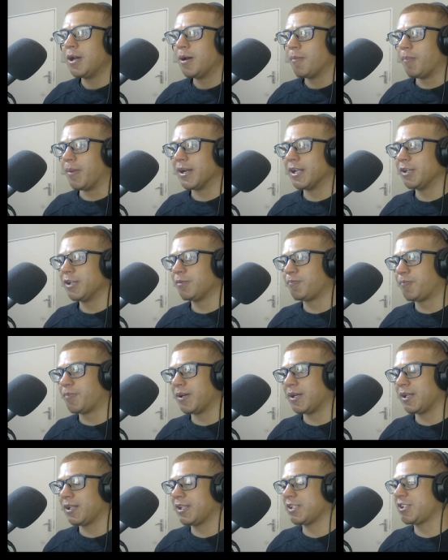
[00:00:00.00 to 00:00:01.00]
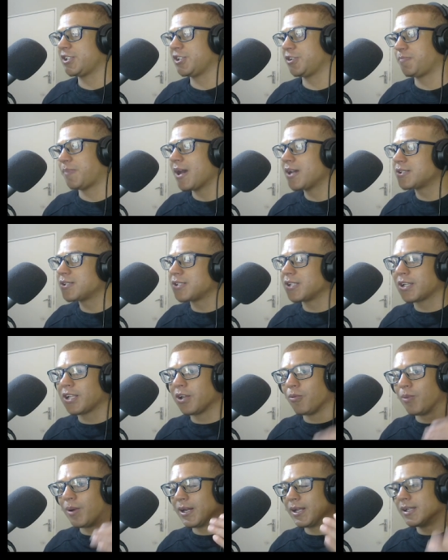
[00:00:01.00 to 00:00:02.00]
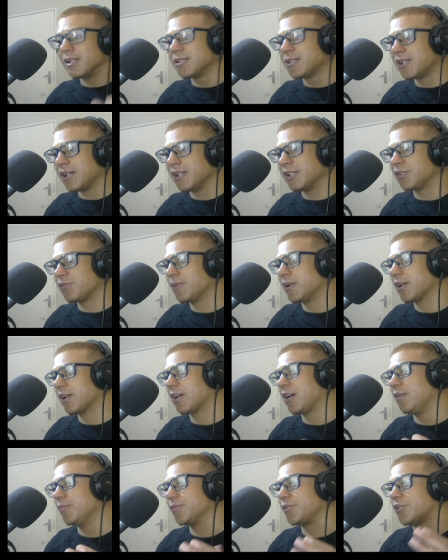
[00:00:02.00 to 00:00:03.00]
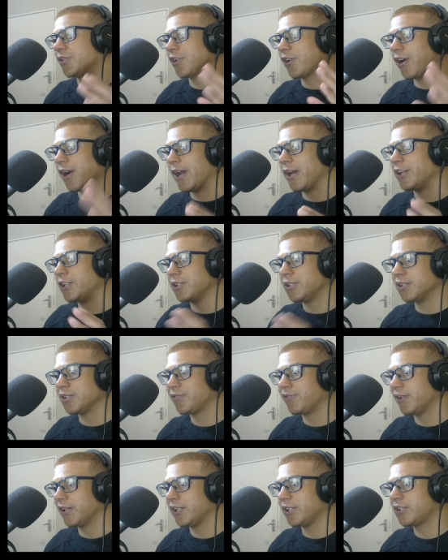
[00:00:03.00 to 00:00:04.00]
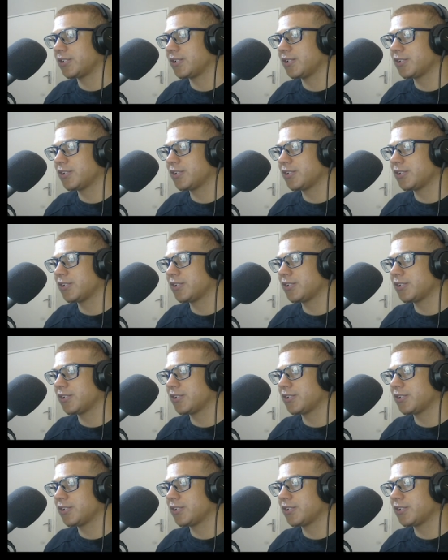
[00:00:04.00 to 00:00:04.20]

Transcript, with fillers: But he, this is basically what he says when it comes to creation is finished.